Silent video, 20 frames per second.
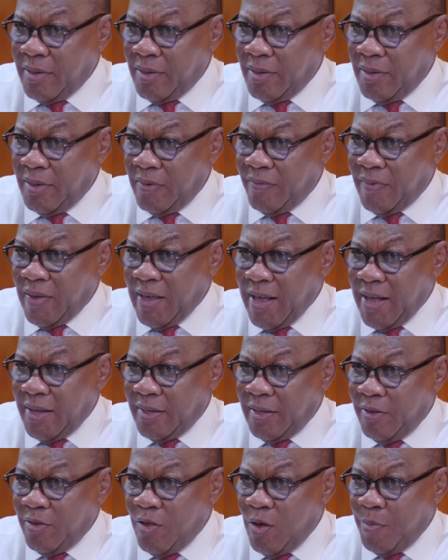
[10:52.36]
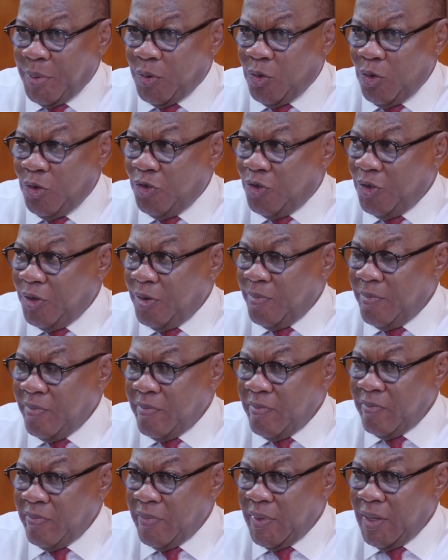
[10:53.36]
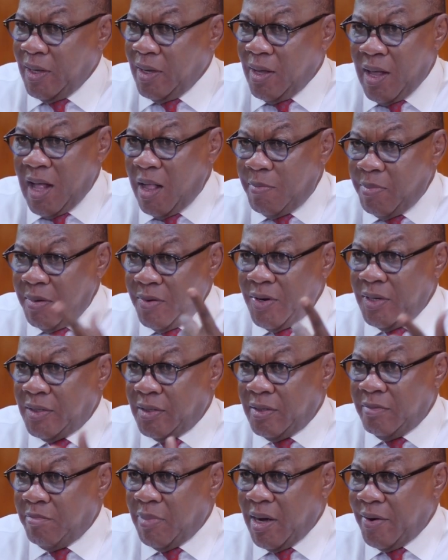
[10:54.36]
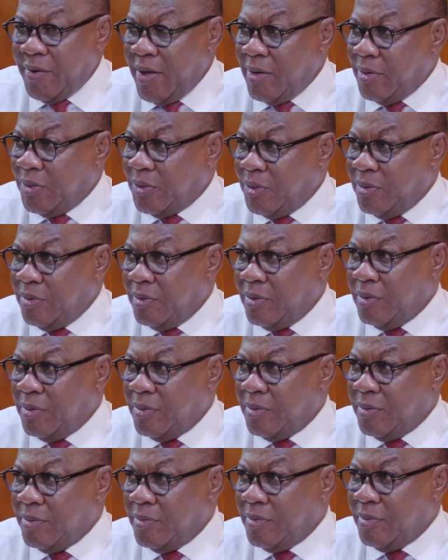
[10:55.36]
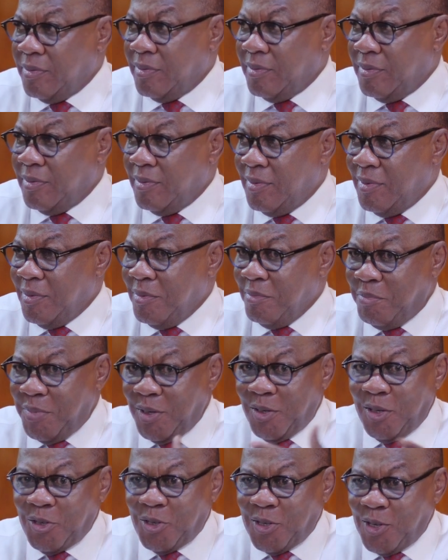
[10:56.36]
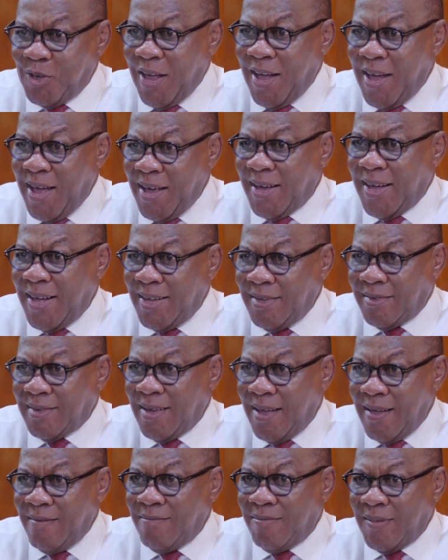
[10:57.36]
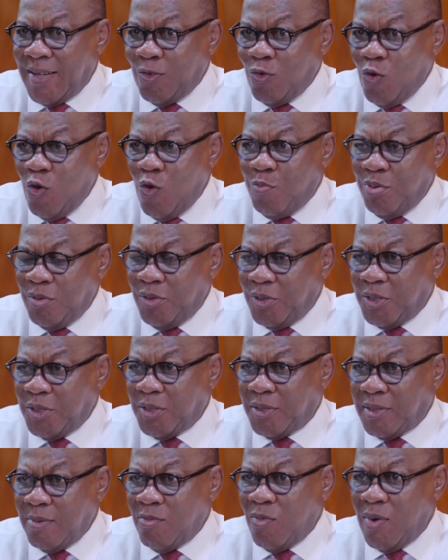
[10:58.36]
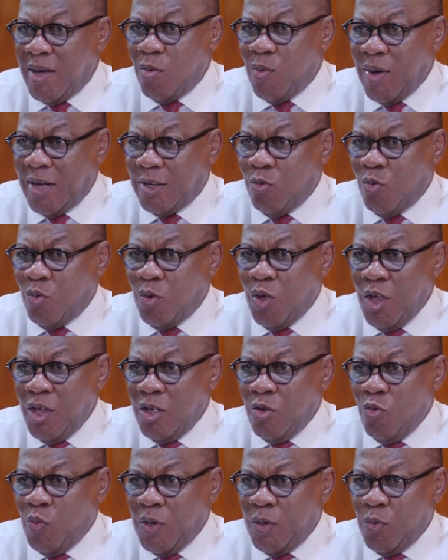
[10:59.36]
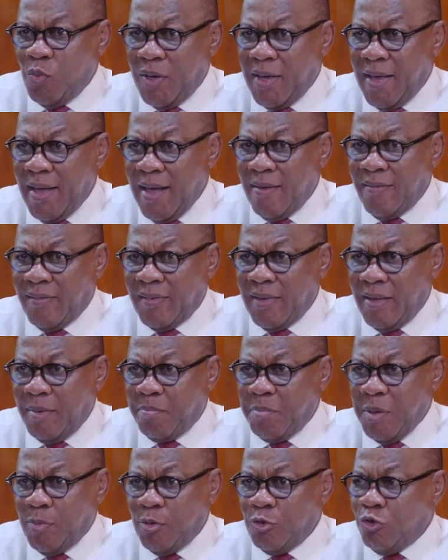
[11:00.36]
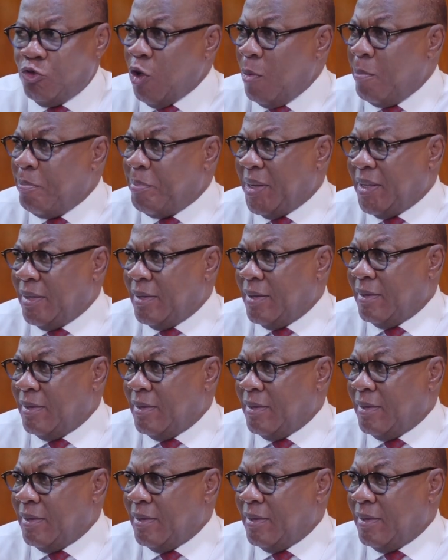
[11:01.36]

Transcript: if I had the opportunity, I'll be raising barriers because I can't have an open system where we we, have uh, people dumping